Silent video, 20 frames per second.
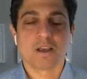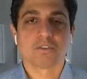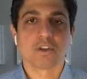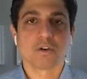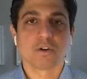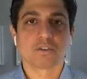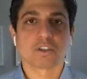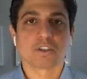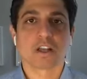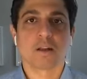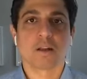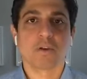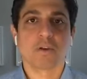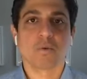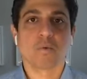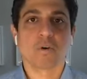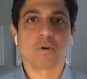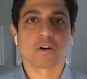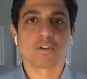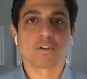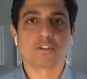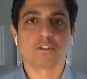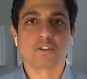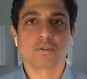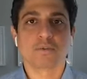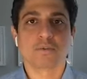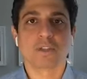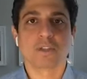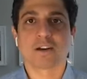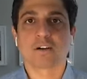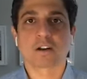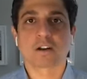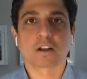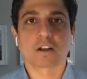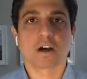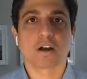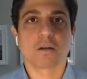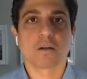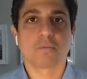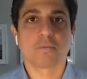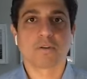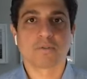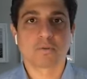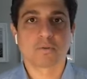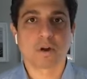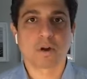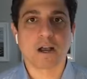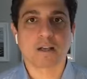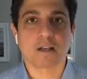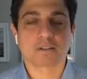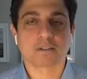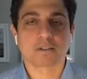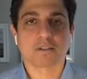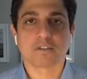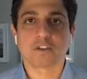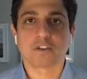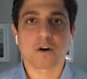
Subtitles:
there's going to be one or two that are a cut above the rest.